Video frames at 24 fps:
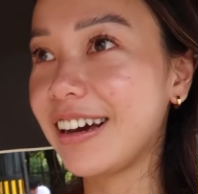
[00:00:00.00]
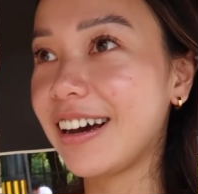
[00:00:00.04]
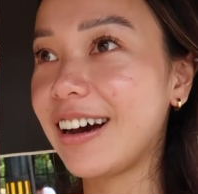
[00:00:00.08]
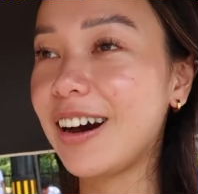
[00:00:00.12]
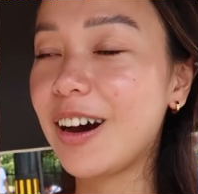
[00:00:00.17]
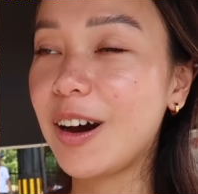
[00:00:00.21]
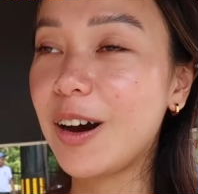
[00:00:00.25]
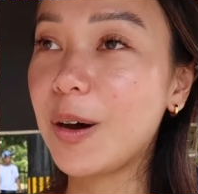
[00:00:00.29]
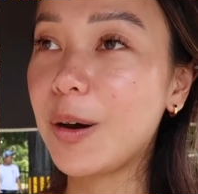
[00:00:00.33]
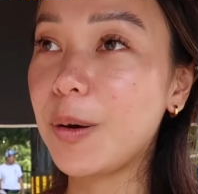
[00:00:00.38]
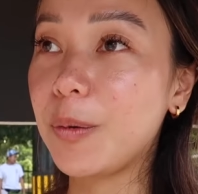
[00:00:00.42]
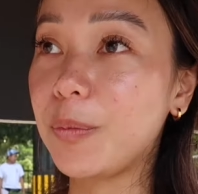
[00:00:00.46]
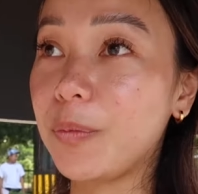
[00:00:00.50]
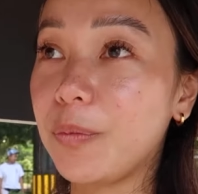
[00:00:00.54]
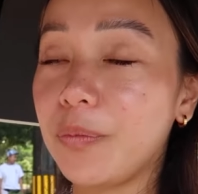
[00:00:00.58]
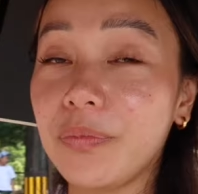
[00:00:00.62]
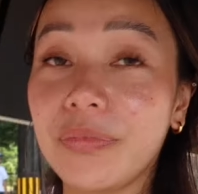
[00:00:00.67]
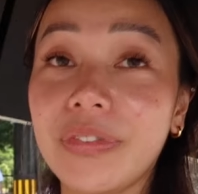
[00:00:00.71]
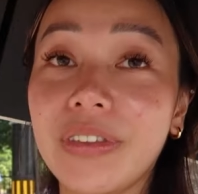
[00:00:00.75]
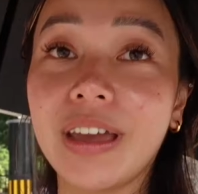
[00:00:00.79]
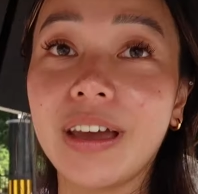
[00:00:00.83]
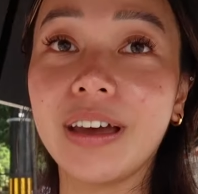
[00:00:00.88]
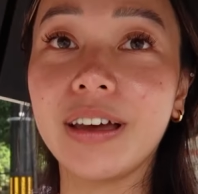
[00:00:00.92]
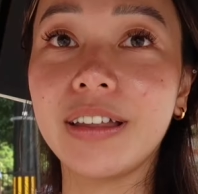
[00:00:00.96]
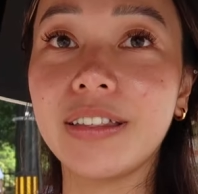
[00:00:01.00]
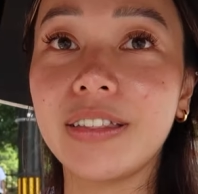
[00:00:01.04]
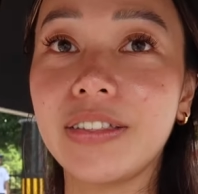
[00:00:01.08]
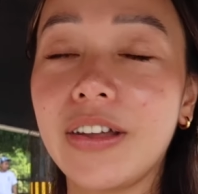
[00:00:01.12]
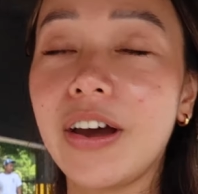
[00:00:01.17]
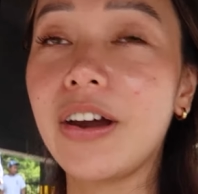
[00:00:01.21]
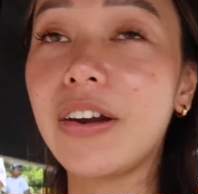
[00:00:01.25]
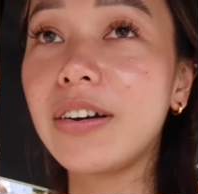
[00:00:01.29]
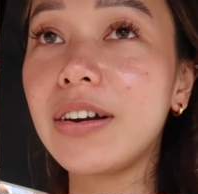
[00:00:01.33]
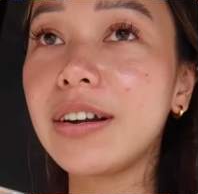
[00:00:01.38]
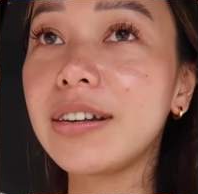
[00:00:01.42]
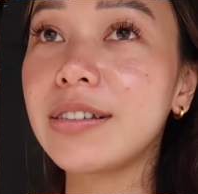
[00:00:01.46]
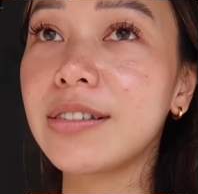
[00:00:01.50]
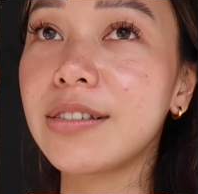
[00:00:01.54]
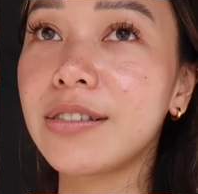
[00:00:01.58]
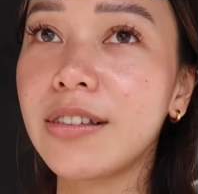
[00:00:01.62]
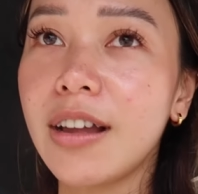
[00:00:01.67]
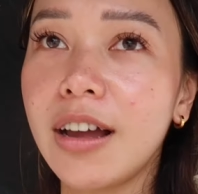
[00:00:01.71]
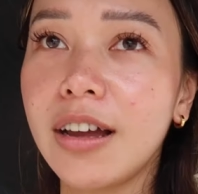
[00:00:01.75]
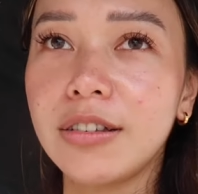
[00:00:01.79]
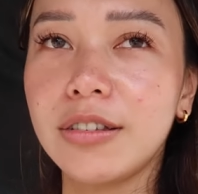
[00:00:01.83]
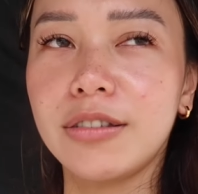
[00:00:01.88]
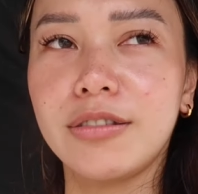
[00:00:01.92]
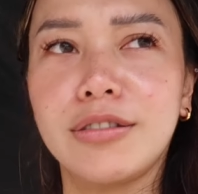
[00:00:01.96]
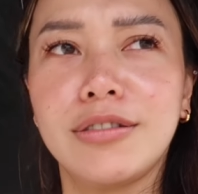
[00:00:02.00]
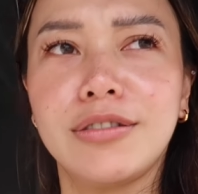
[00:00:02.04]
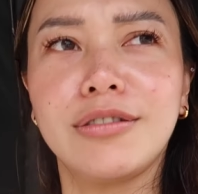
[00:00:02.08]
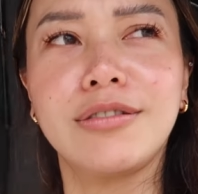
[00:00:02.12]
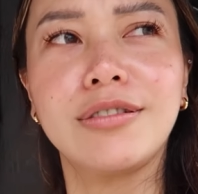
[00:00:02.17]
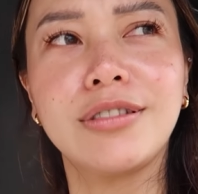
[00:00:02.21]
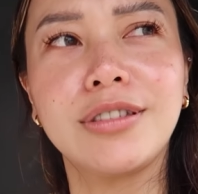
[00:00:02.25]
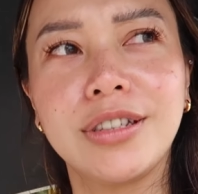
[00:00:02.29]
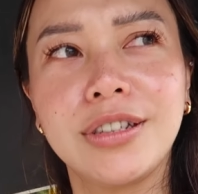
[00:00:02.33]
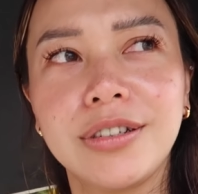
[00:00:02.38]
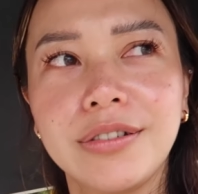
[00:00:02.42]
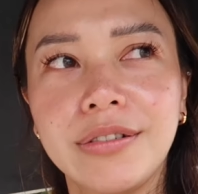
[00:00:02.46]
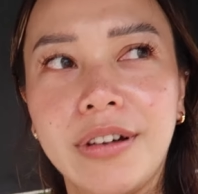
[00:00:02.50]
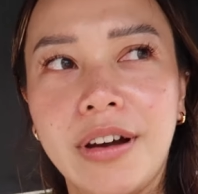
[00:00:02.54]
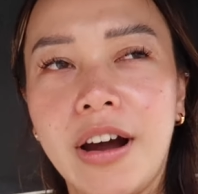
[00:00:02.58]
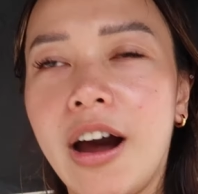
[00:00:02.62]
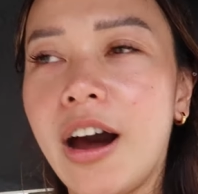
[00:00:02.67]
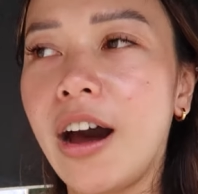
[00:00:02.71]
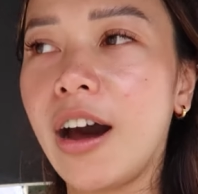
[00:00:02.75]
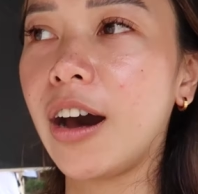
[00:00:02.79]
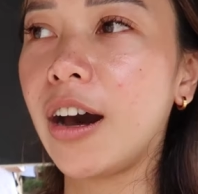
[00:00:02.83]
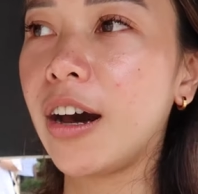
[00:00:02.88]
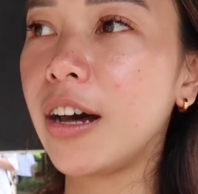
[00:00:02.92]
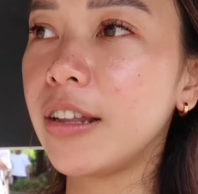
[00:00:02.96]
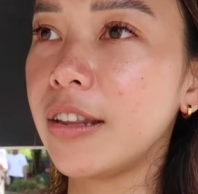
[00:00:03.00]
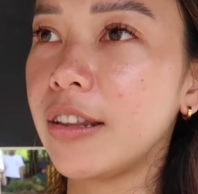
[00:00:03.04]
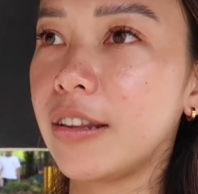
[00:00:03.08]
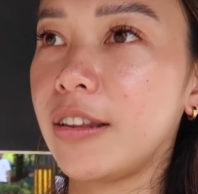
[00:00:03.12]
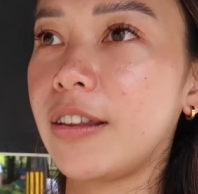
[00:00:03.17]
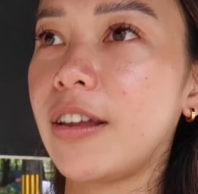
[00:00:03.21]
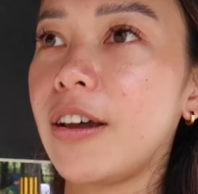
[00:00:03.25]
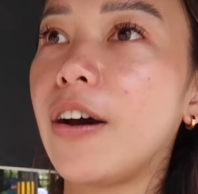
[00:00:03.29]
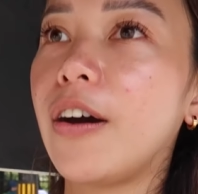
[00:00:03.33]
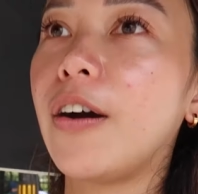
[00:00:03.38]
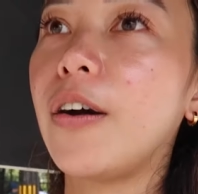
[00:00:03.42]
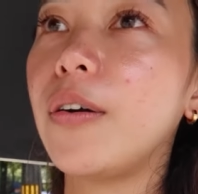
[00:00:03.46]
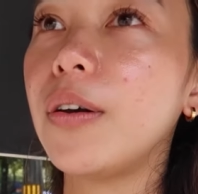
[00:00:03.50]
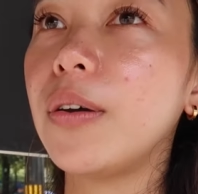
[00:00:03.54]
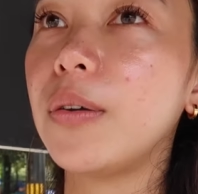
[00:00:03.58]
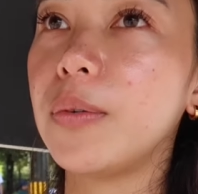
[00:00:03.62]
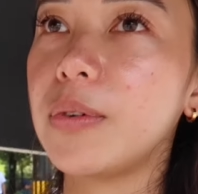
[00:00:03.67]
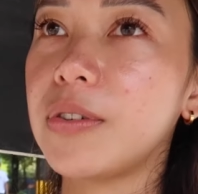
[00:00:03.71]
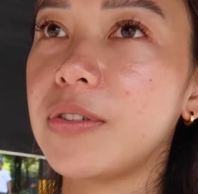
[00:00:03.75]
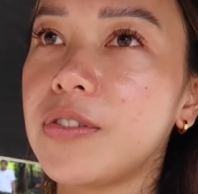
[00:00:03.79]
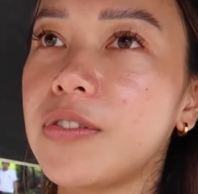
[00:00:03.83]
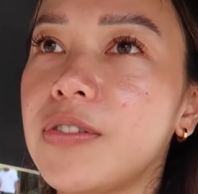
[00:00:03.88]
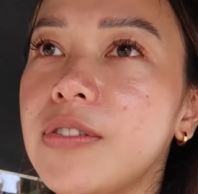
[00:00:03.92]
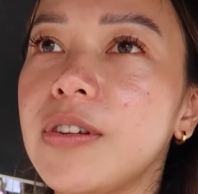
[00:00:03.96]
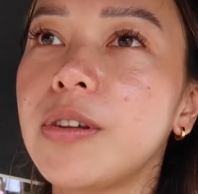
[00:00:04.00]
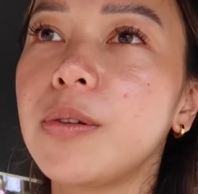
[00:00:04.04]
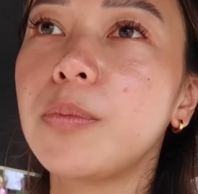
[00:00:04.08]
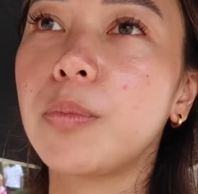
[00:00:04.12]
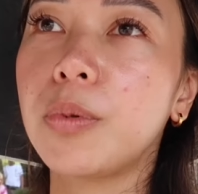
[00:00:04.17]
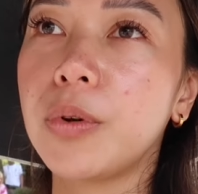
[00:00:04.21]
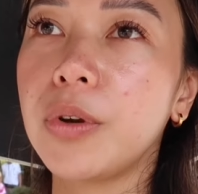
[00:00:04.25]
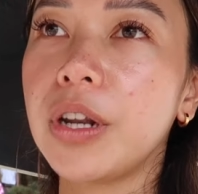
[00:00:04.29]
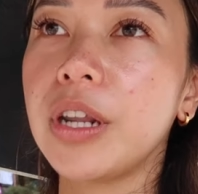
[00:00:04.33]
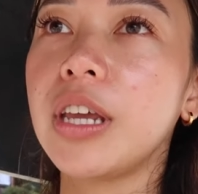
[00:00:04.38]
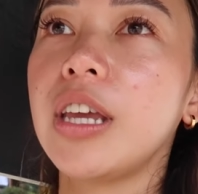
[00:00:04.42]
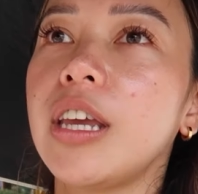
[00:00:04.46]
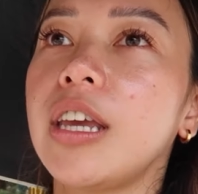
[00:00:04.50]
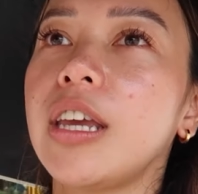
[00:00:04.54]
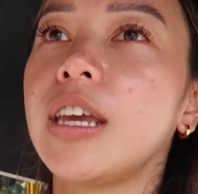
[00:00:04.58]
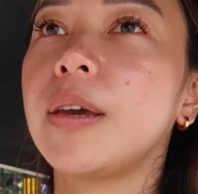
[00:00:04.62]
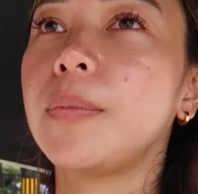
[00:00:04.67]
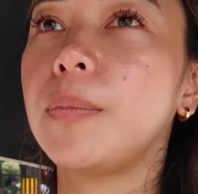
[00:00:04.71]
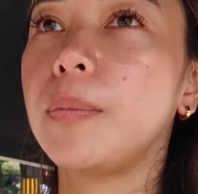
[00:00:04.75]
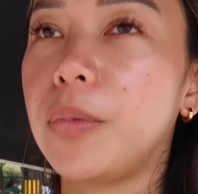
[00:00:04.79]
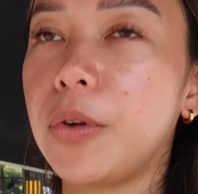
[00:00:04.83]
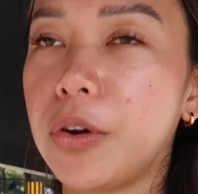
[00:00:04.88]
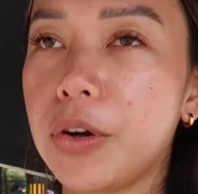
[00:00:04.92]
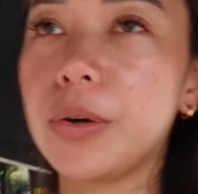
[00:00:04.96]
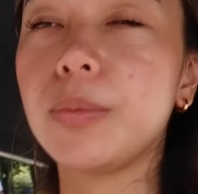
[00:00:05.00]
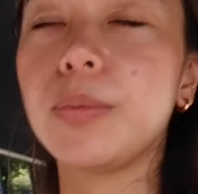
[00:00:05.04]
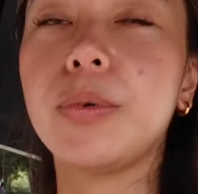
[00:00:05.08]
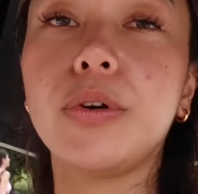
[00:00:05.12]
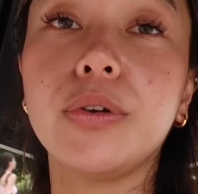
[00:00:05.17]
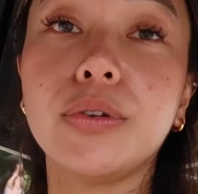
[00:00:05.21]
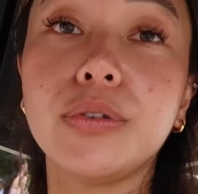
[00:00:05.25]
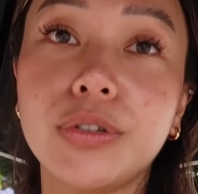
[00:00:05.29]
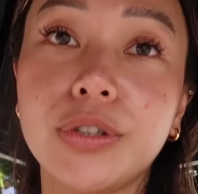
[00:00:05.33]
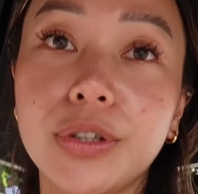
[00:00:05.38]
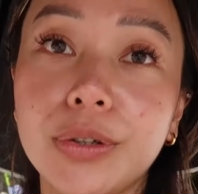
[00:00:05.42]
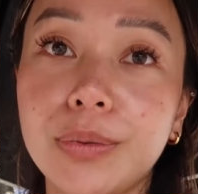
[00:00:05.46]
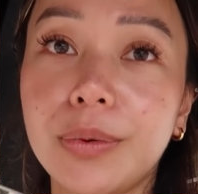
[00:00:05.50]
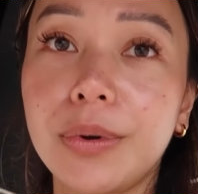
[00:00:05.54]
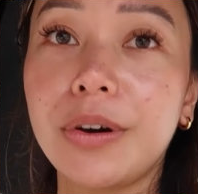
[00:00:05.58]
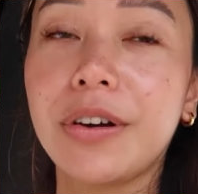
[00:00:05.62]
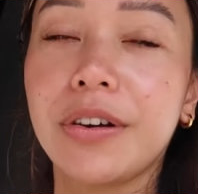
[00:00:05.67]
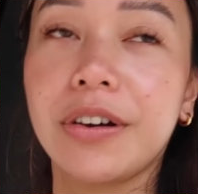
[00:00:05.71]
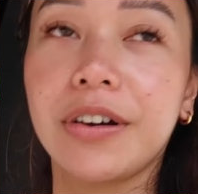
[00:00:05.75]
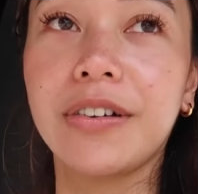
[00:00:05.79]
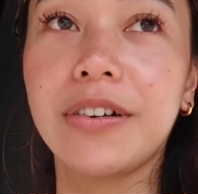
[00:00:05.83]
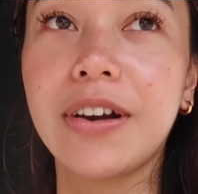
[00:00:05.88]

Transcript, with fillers: Um, Nara is not too hot though. It was still pretty bearable to walk